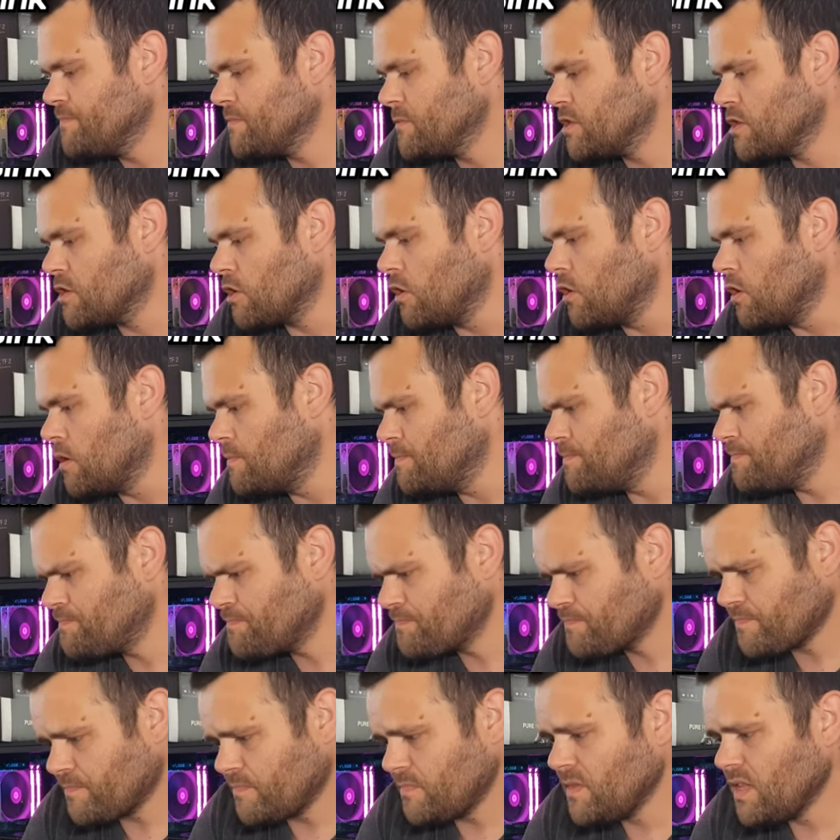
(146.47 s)
So,
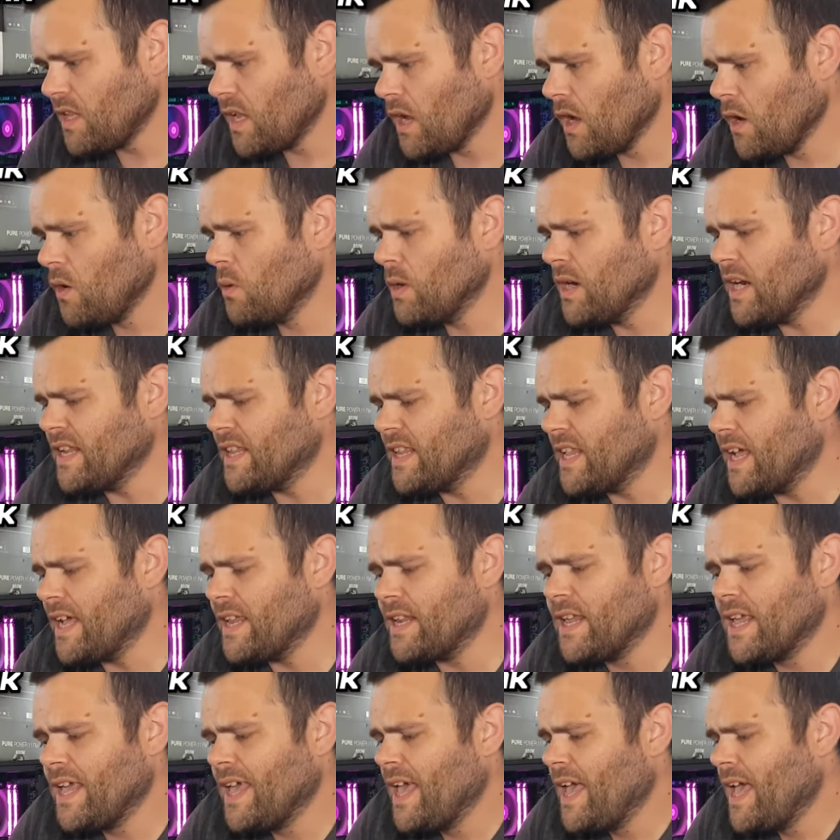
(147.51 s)
what I
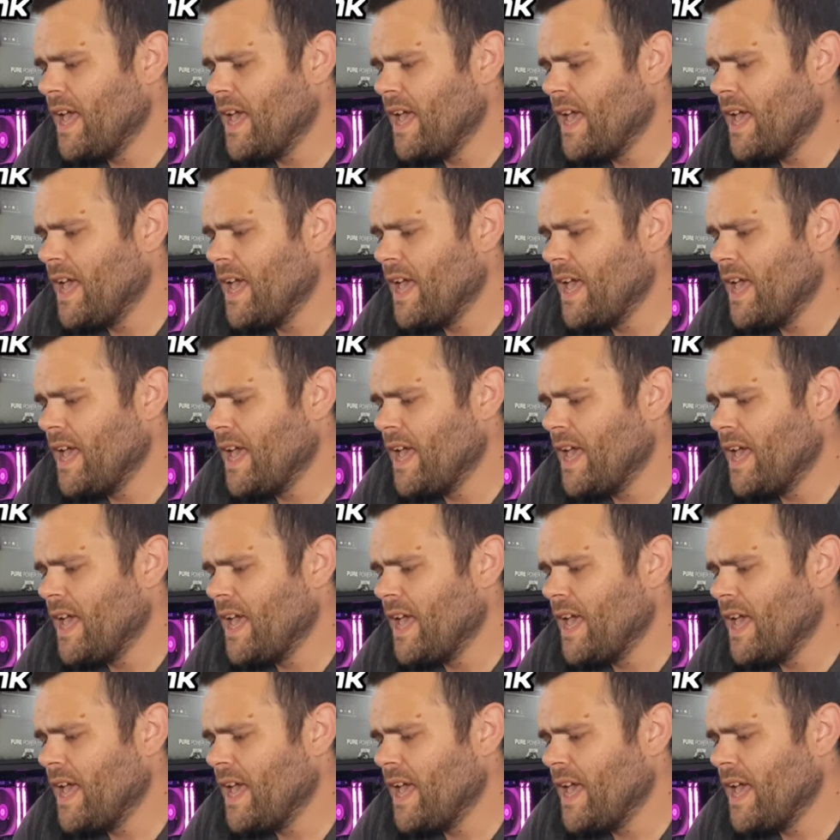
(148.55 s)
did.